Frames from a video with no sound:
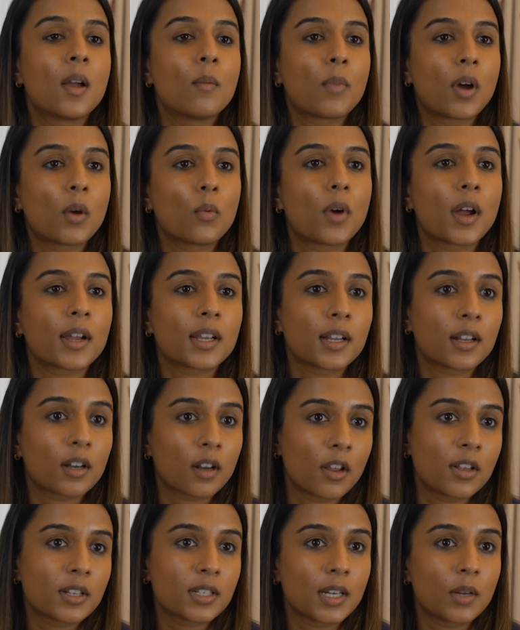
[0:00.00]
by working
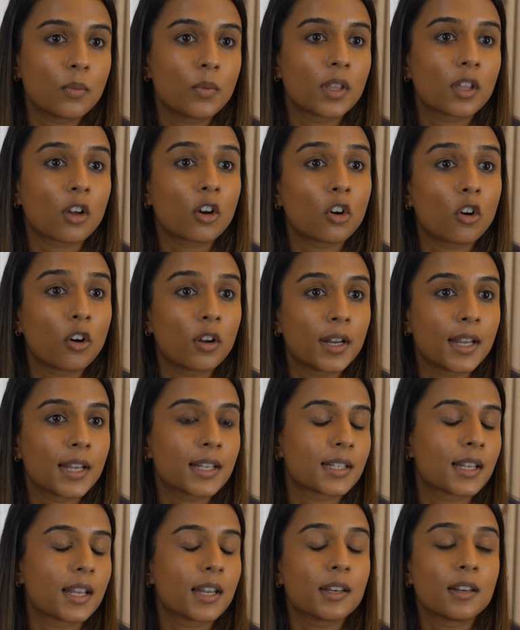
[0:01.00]
closely with our
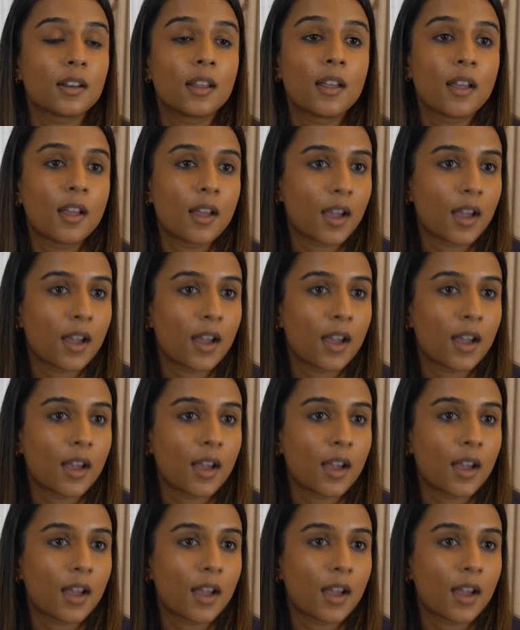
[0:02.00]
colleagues in